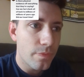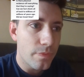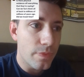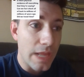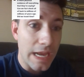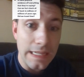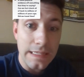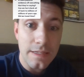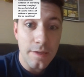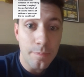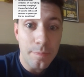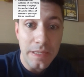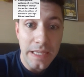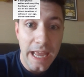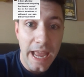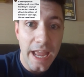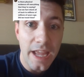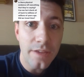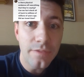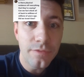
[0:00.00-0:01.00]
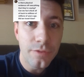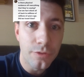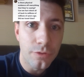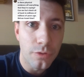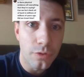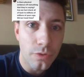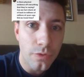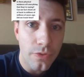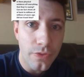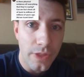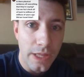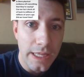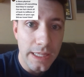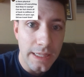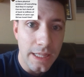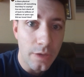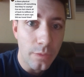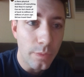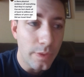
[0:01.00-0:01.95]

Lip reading: that's a behavioral thing that